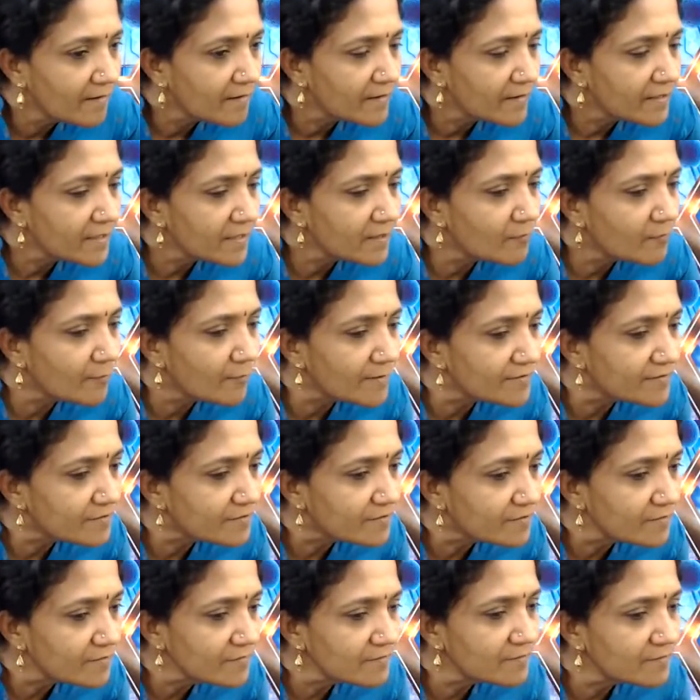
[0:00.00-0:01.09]

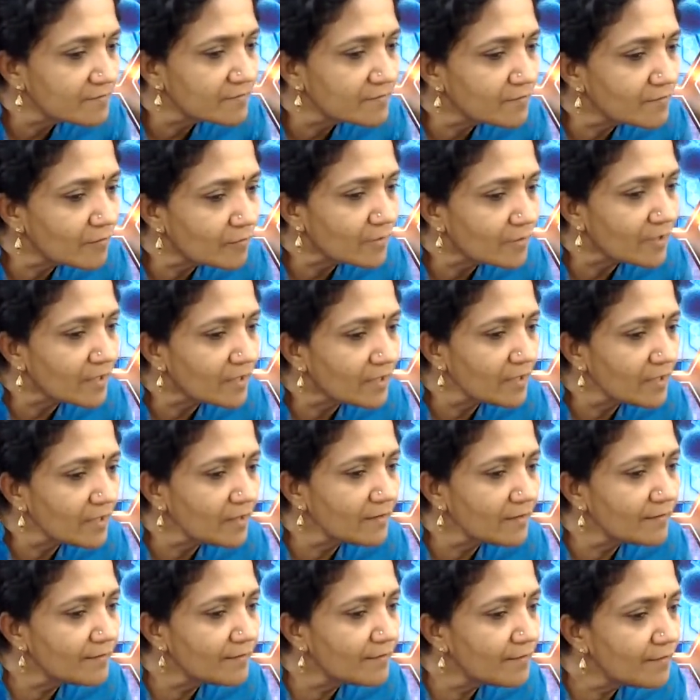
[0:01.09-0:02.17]
equations. Okay.
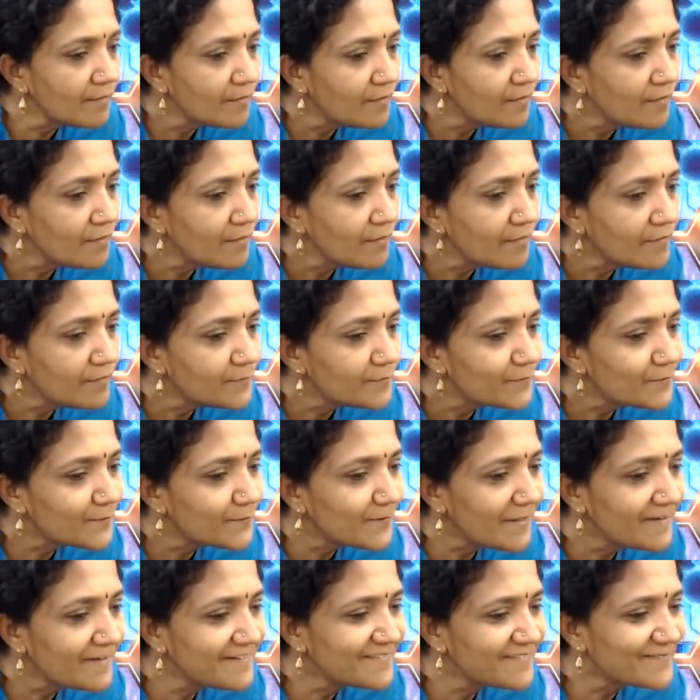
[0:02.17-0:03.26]
So
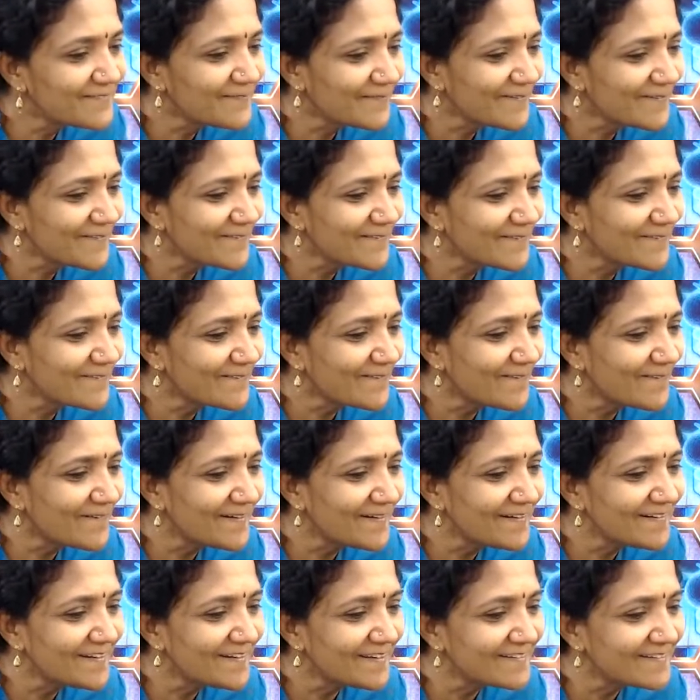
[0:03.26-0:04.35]
that is what you've called
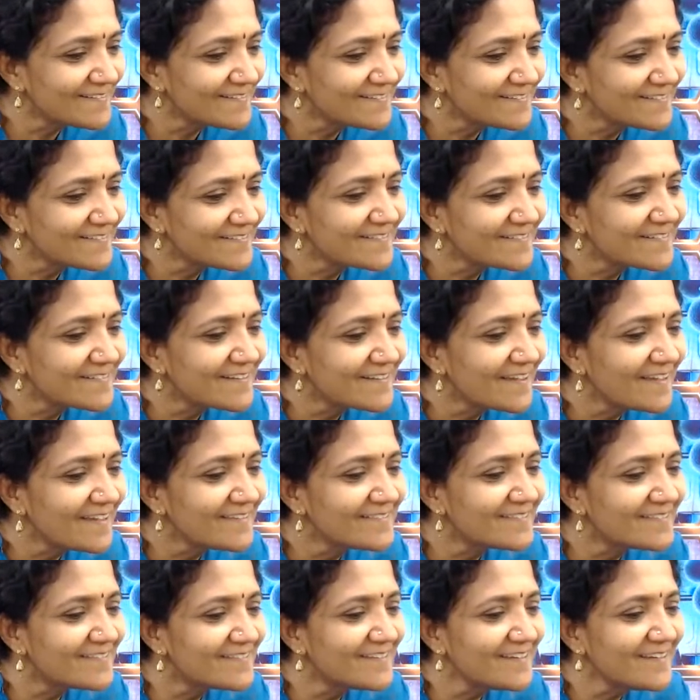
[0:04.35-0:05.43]
it as
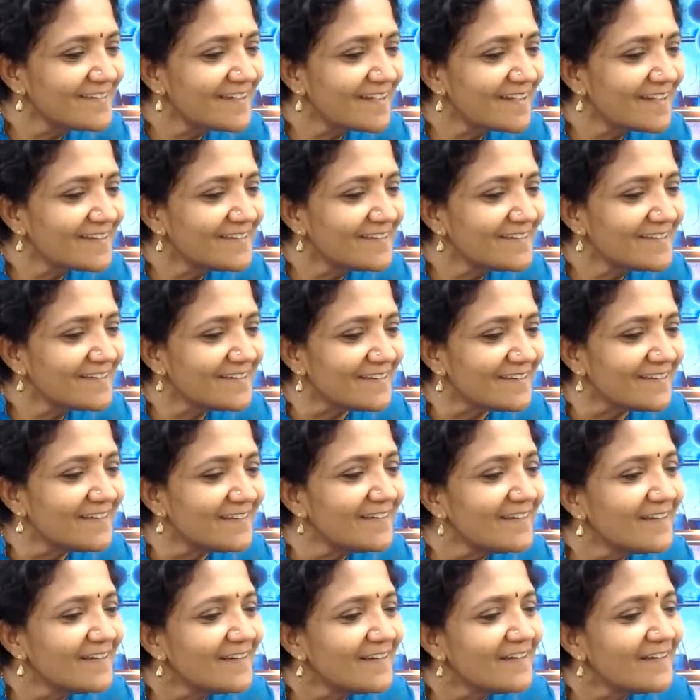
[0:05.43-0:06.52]
STIE.
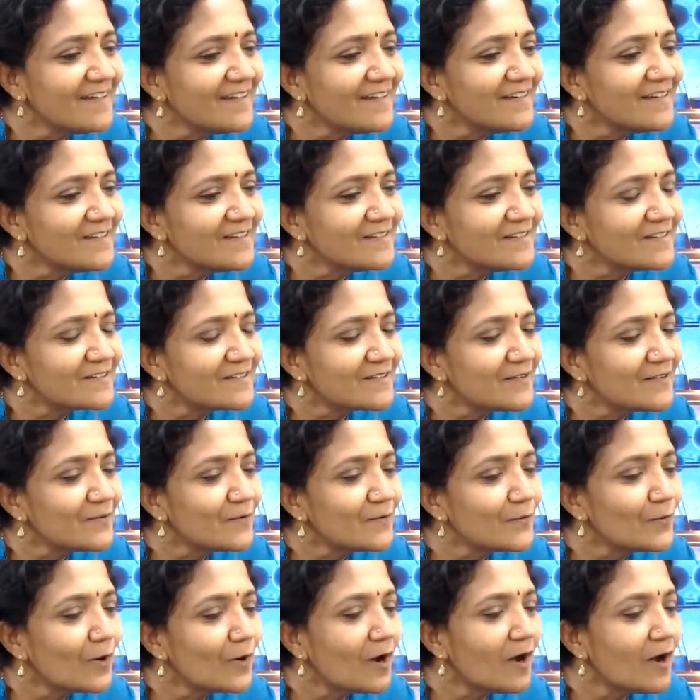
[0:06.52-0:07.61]

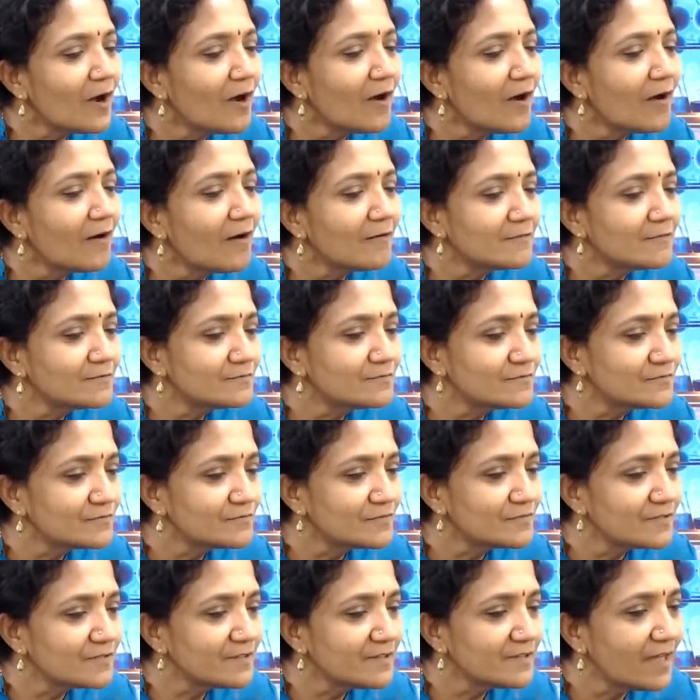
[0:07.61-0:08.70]
So,
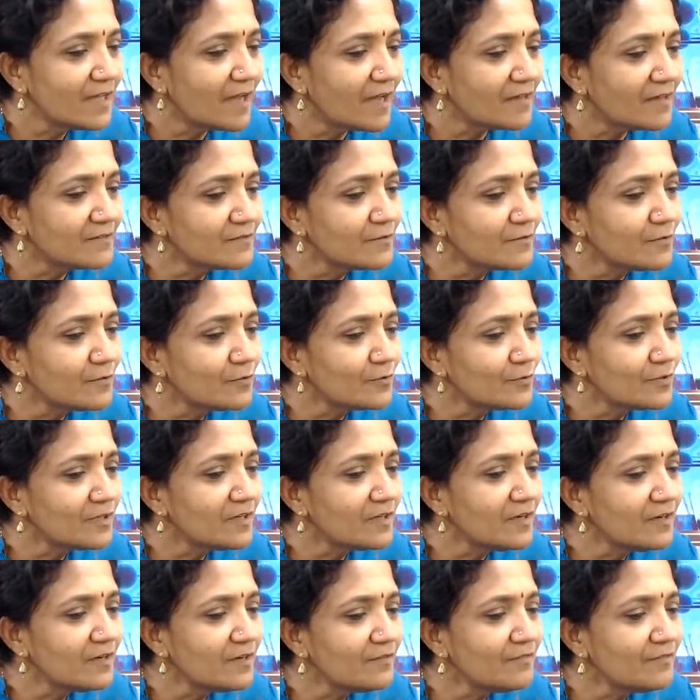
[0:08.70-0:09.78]
yeah, so
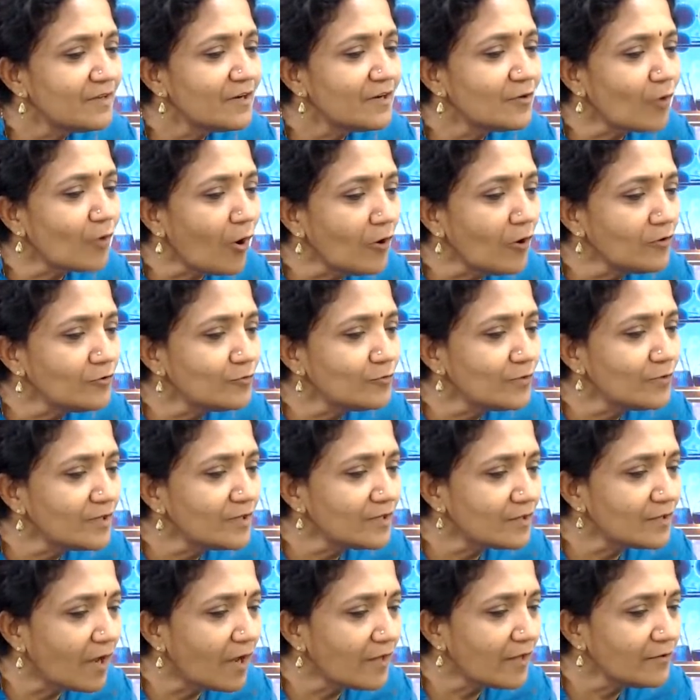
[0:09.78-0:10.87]
here we are not
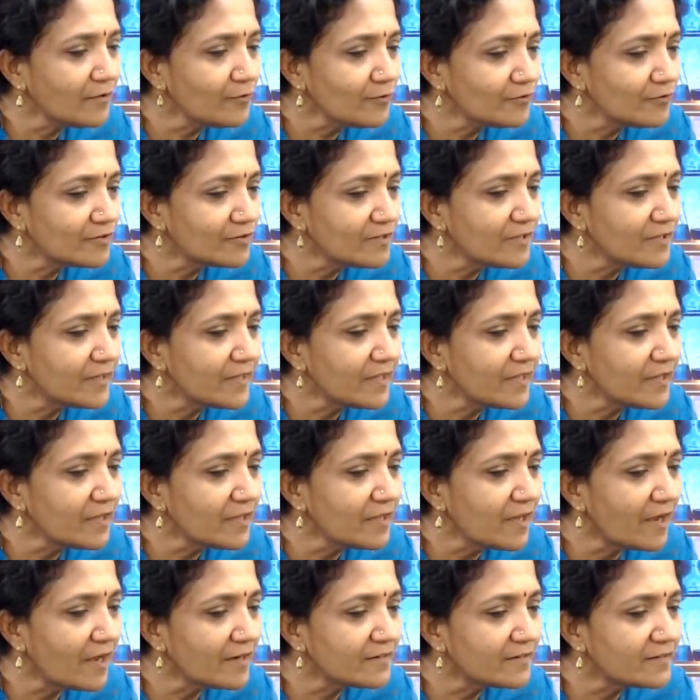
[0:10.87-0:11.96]
doing, are you looking
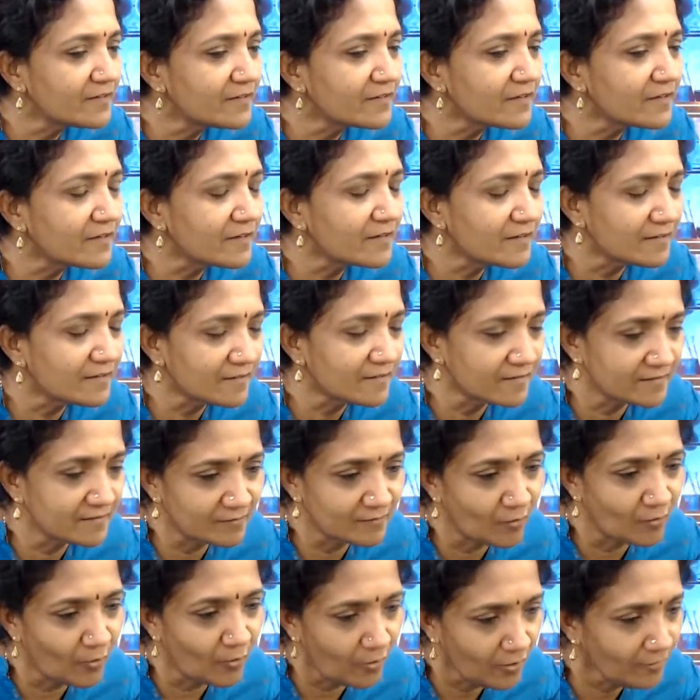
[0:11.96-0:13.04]
at
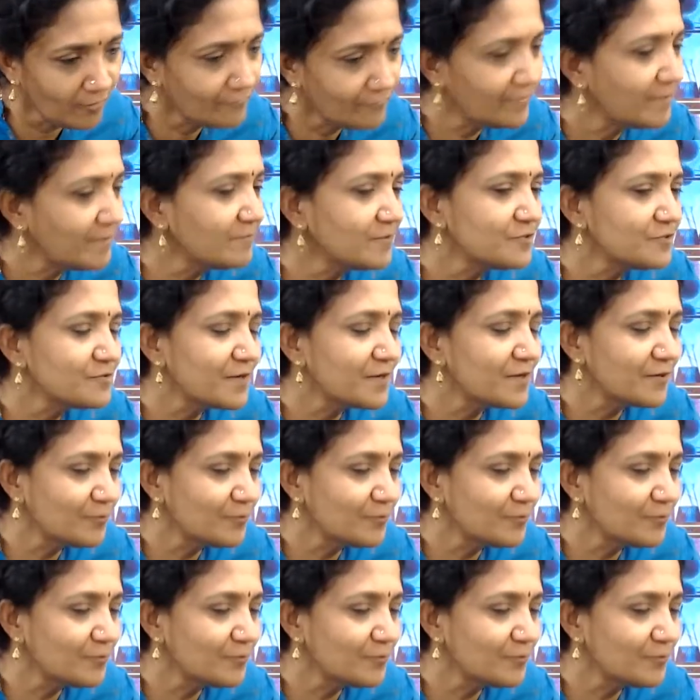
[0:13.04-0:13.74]
all of them which we are